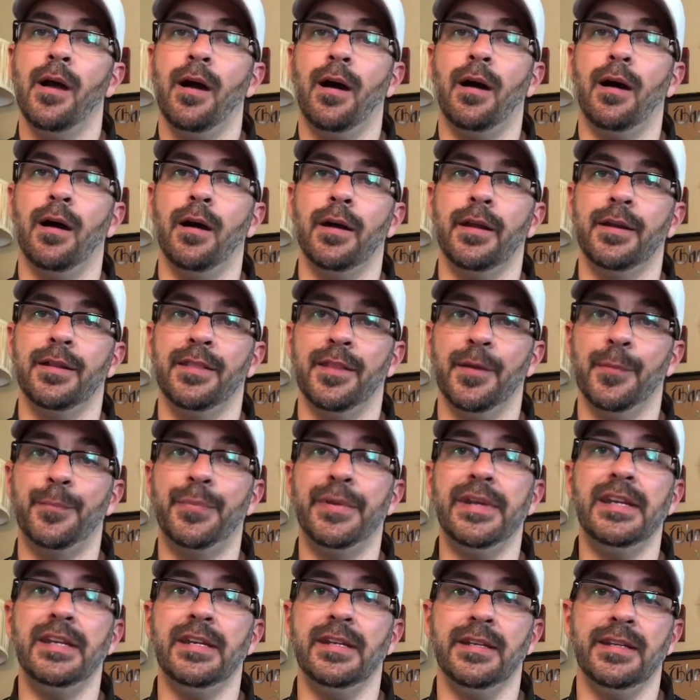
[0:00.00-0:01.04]
on the
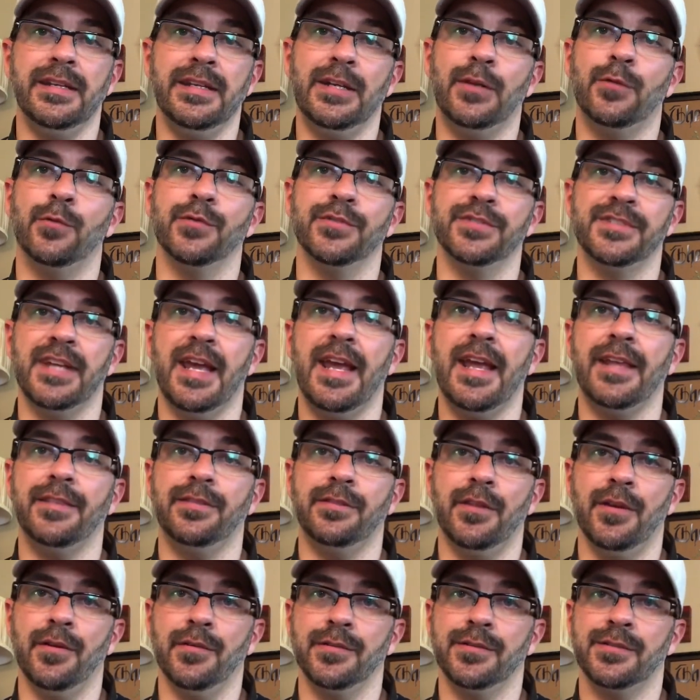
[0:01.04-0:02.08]
beat equals
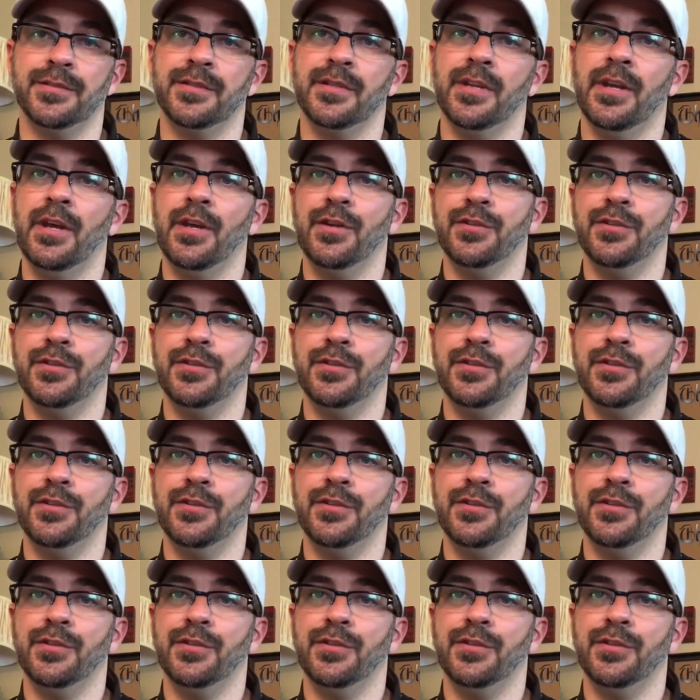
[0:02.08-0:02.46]
8 notes.